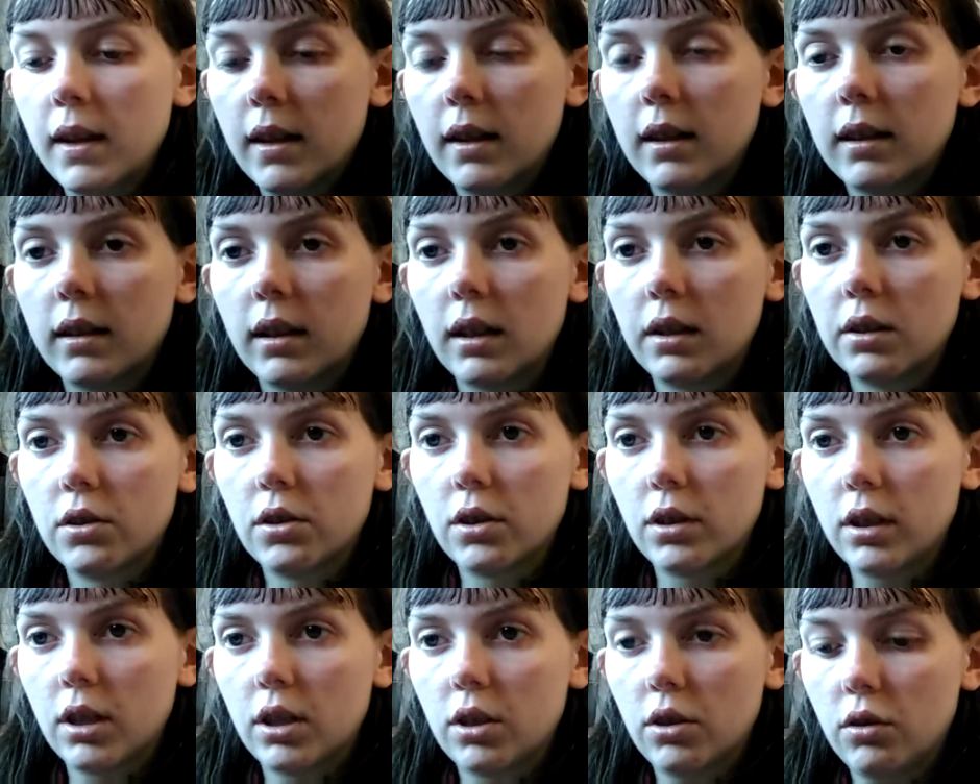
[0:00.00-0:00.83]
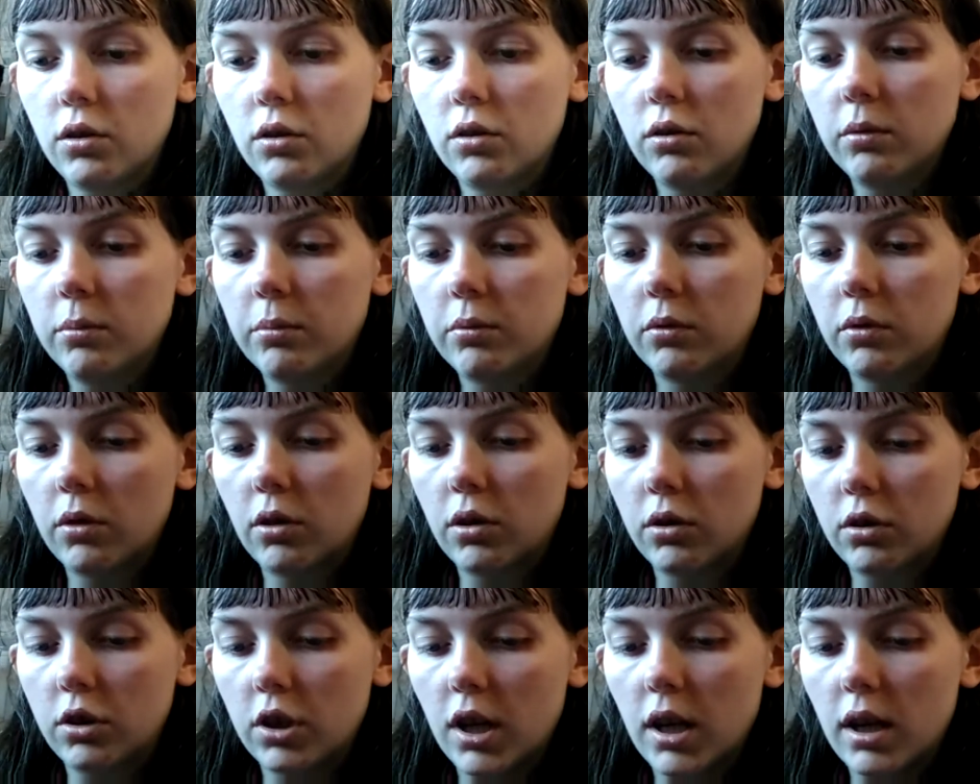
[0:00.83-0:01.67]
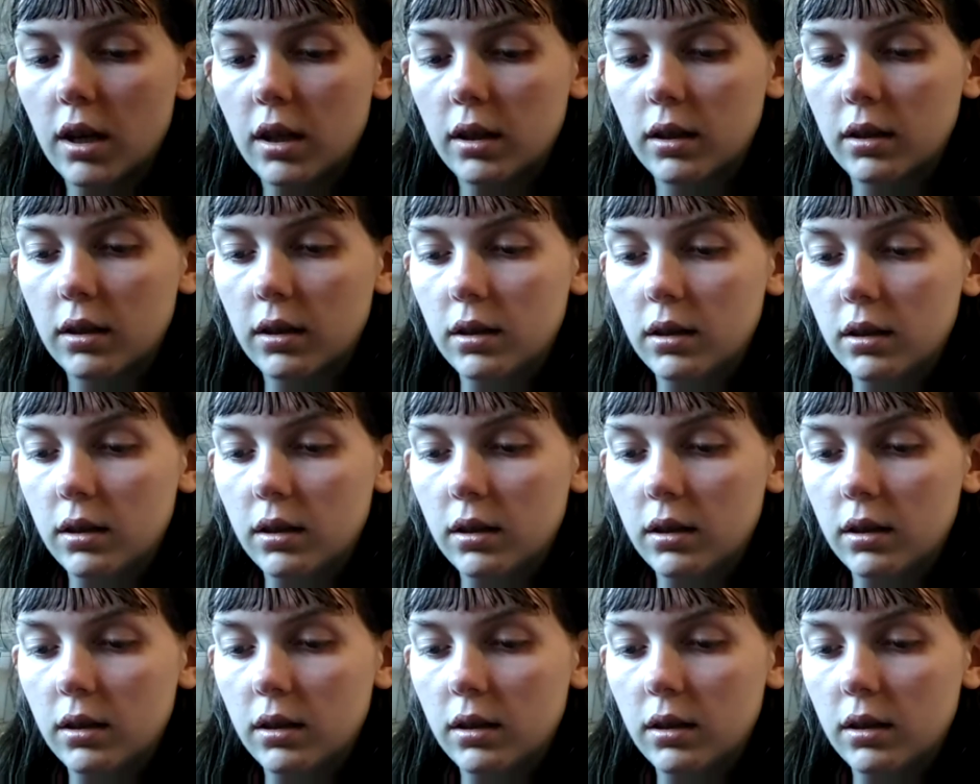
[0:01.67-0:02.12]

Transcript: is actually a new project.